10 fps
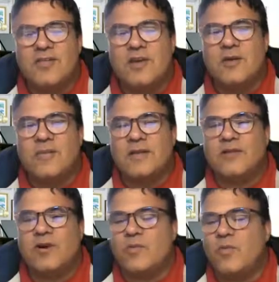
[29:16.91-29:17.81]
think about
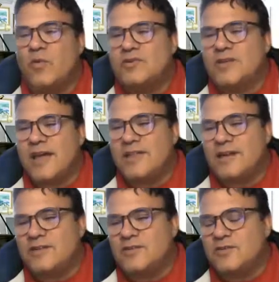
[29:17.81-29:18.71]
the onboard
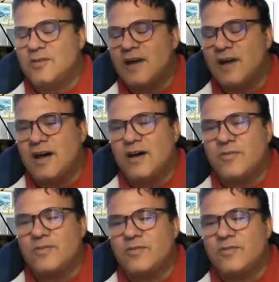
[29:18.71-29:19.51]
satellite uh,